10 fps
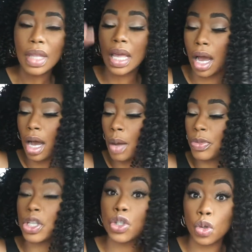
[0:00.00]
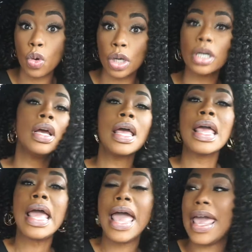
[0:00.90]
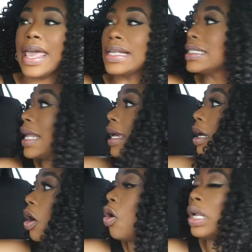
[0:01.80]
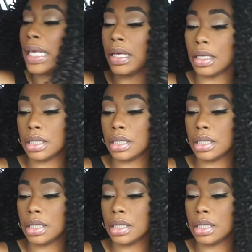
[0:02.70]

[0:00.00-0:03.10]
um, the store has like an awning,